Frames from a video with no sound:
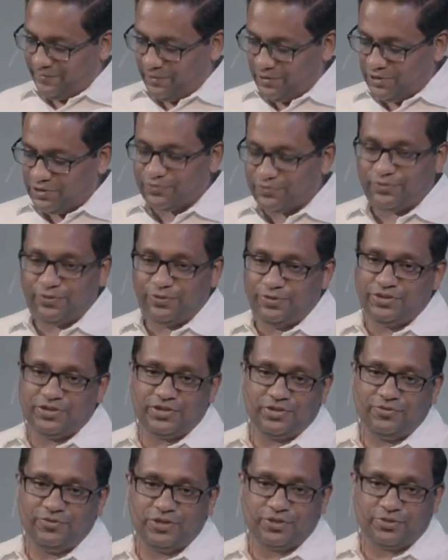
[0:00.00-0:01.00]
In a sense,
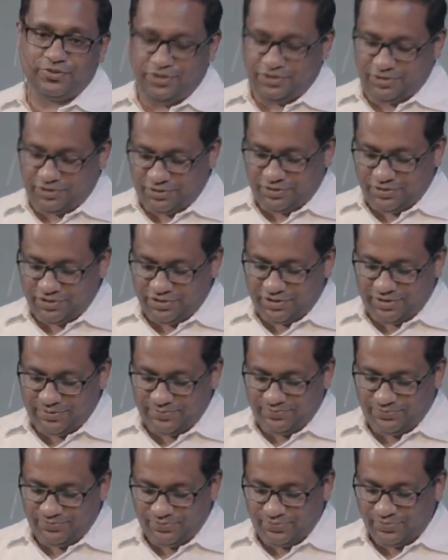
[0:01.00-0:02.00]
his whole letter
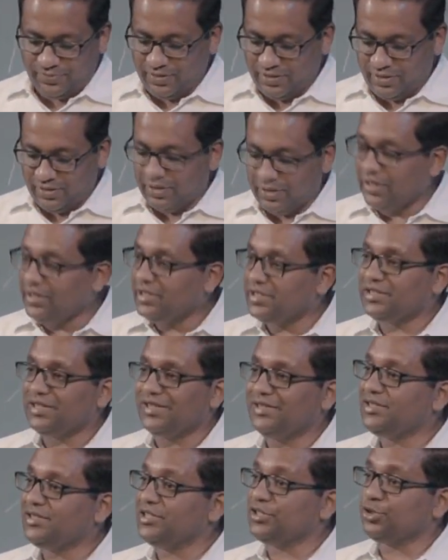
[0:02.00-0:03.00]
is how we're
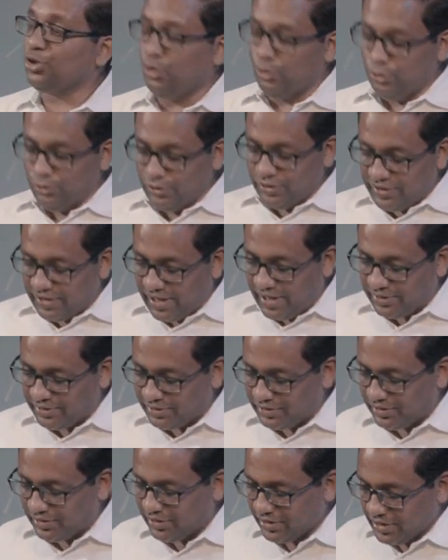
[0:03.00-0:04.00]
supposed to respond
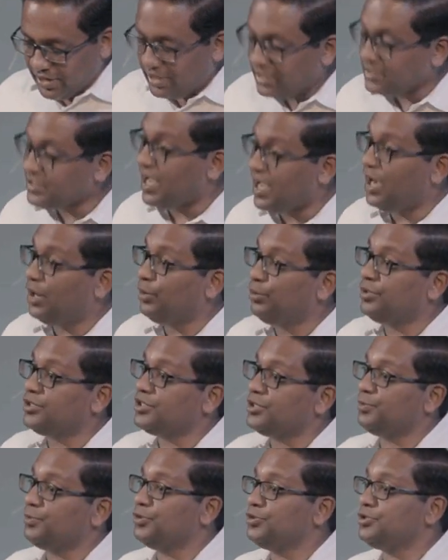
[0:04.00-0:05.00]
properly when we're
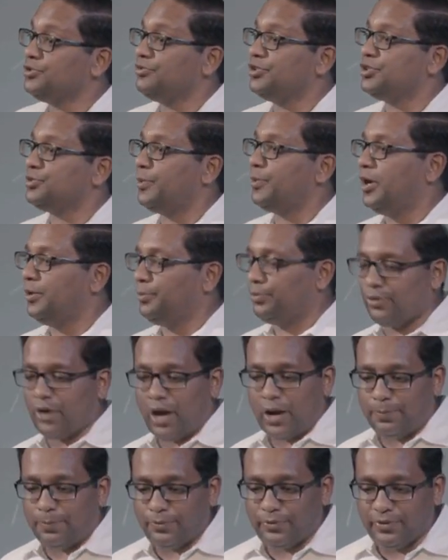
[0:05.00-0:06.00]
under pressure, when we're going
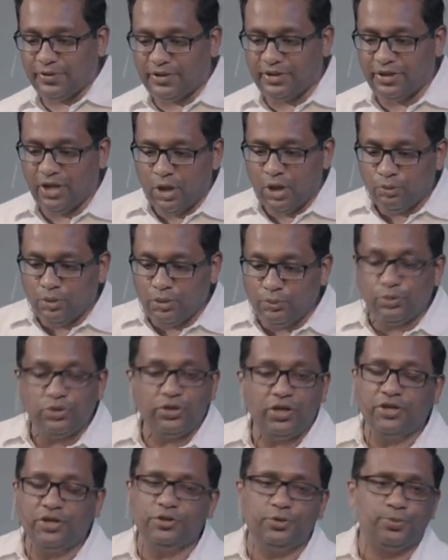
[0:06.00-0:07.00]
through trials and
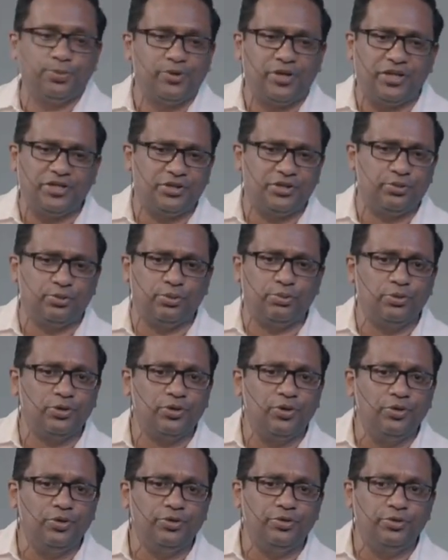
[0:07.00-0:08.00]
tribulations.
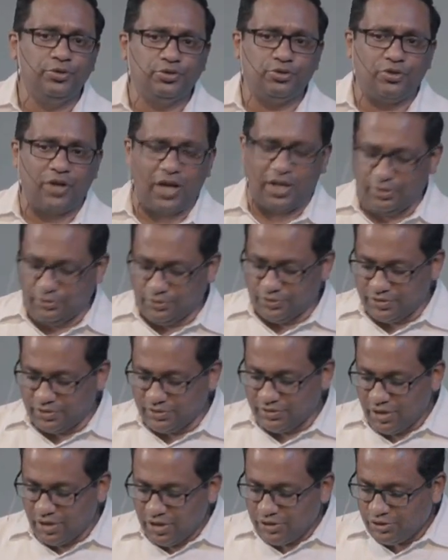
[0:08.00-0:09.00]
He's already
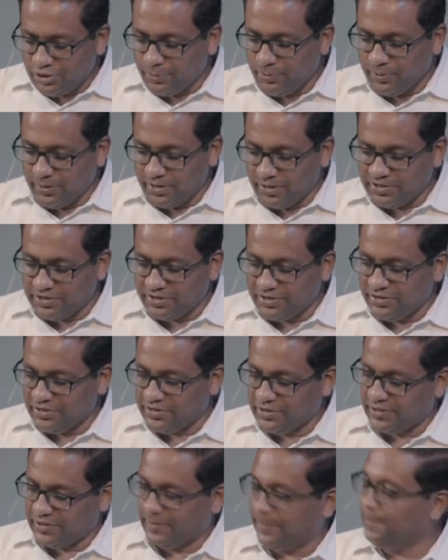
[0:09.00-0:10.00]
reminded us that
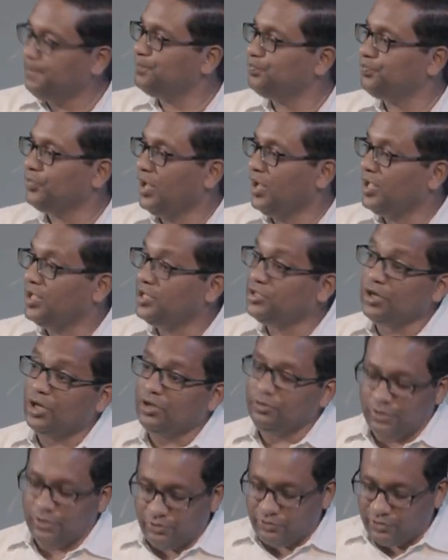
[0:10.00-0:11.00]
trials are a
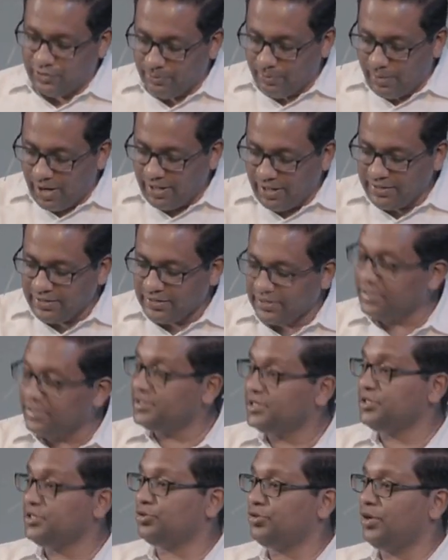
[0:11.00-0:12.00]
necessary part of
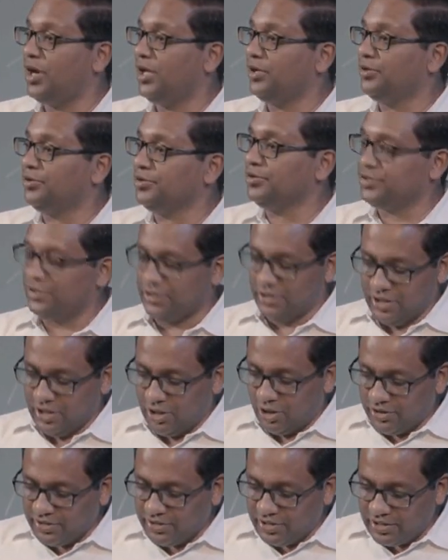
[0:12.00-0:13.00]
our spiritual growth,
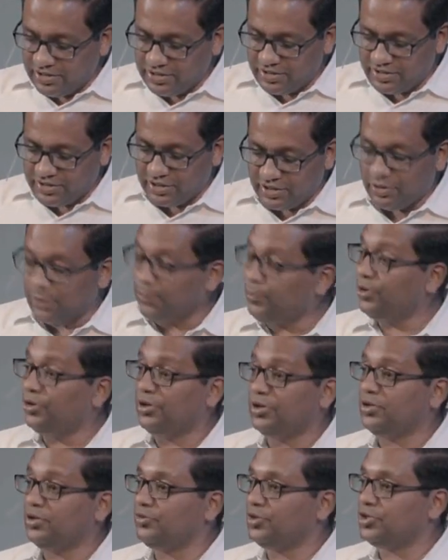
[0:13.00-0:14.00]
that there is a
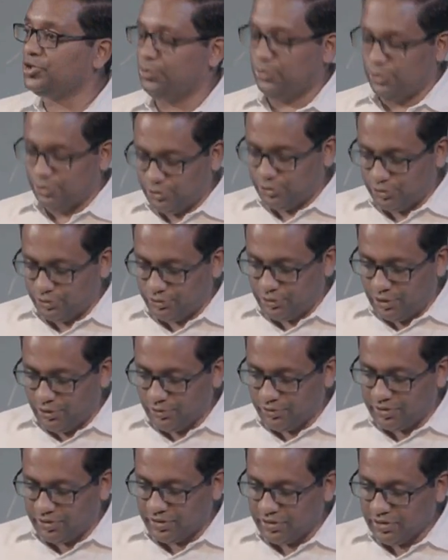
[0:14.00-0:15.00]
blessing reserved for
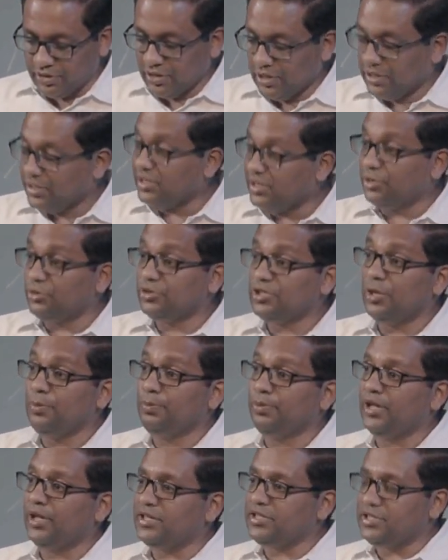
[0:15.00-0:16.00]
those who respond
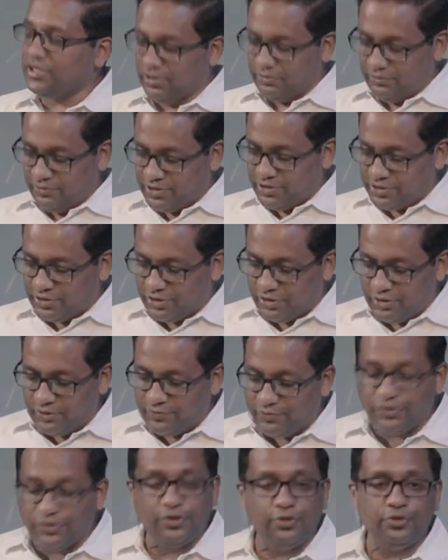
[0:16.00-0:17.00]
rightly in the midst of
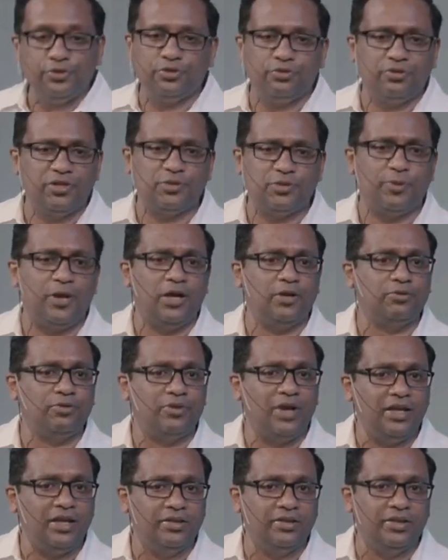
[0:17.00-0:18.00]
trials and
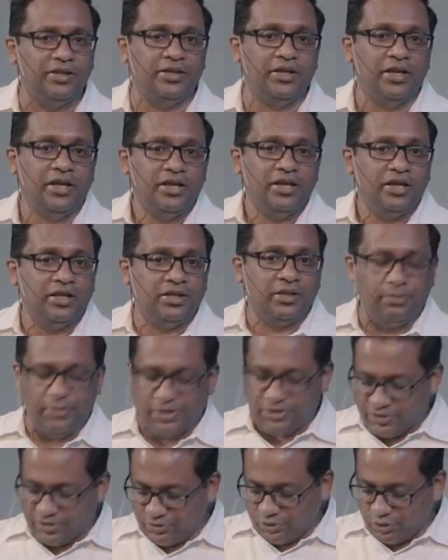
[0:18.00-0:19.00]
temptation, that do not
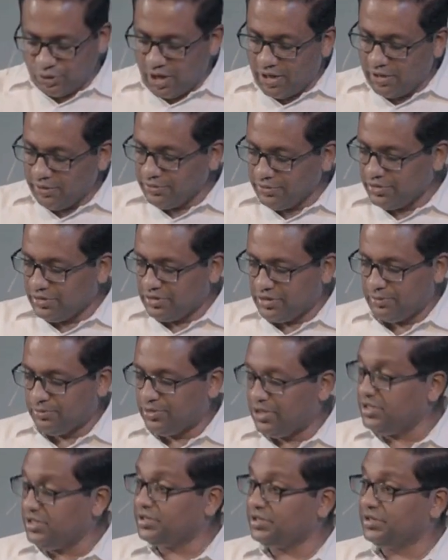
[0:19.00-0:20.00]
blame God when
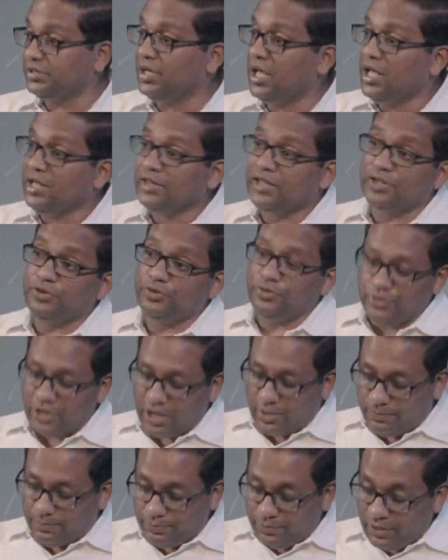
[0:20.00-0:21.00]
hard things are going
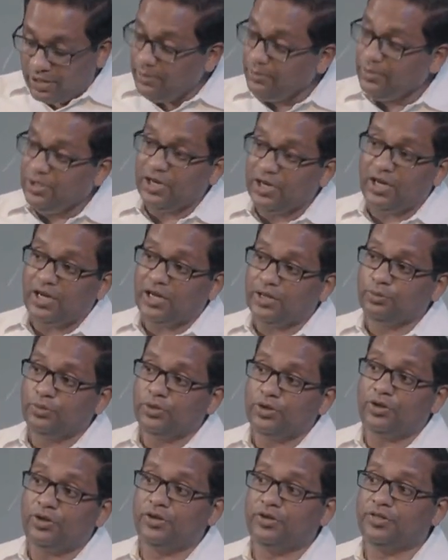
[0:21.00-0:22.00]
on. But he
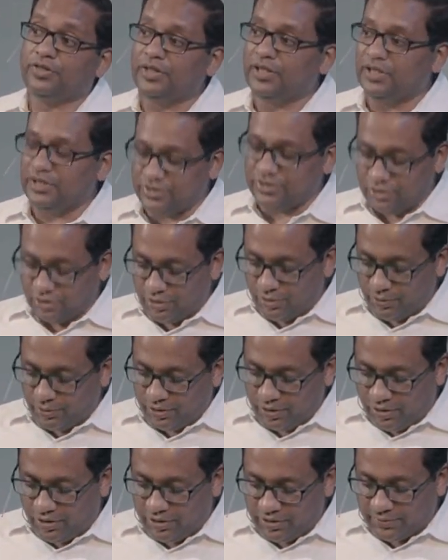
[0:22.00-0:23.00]
tells us three things in those
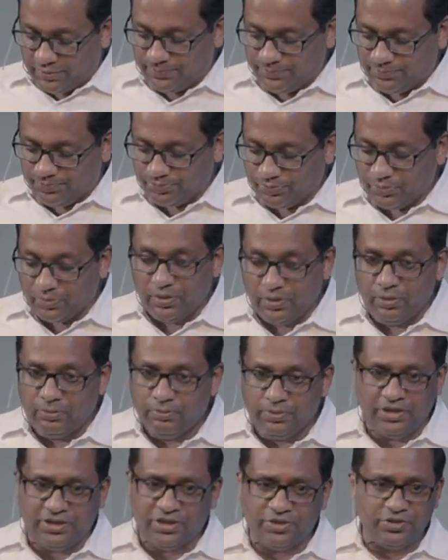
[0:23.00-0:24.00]
three verses
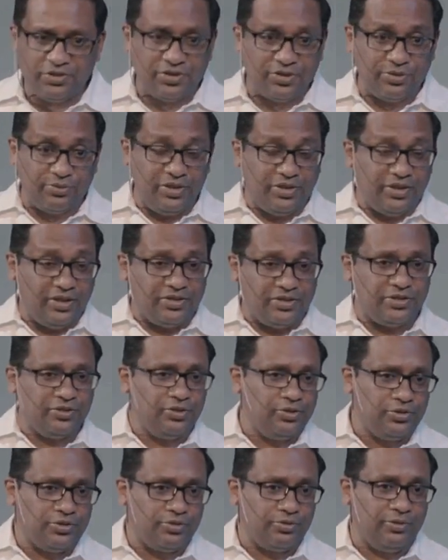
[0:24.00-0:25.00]
about how
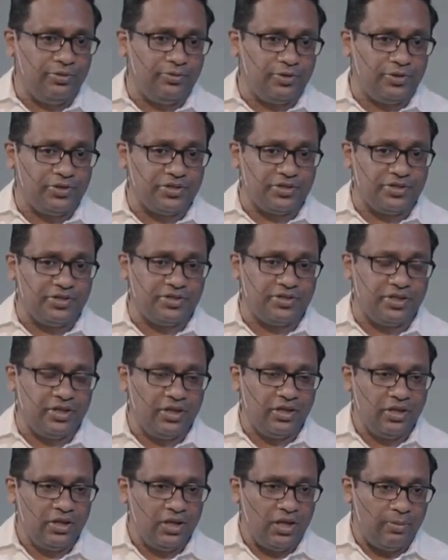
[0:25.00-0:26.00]
to overcome
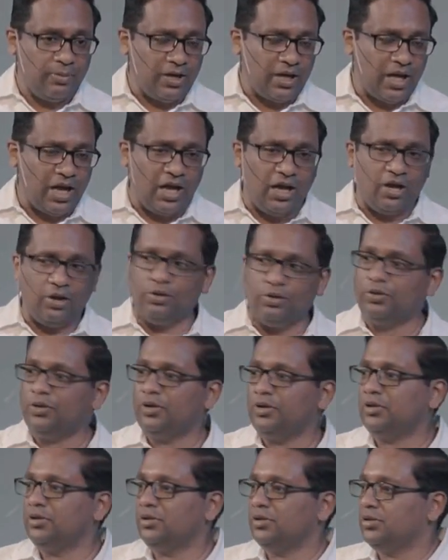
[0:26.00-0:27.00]
temptation. Number one,
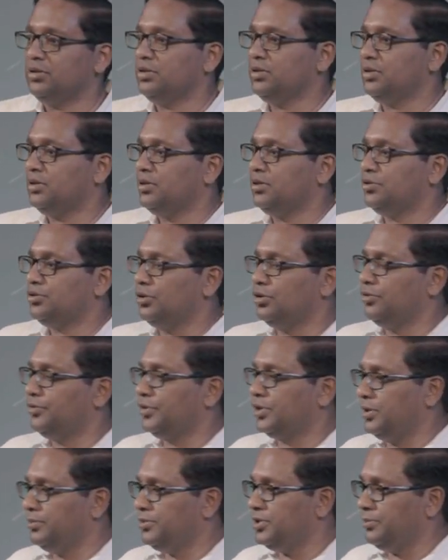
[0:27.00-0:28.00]
he
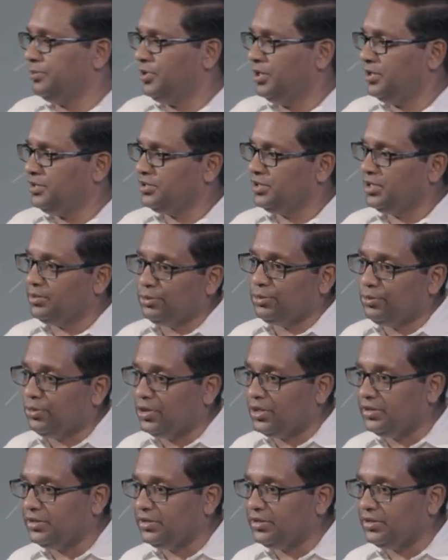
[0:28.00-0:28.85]
says, Remember God's love.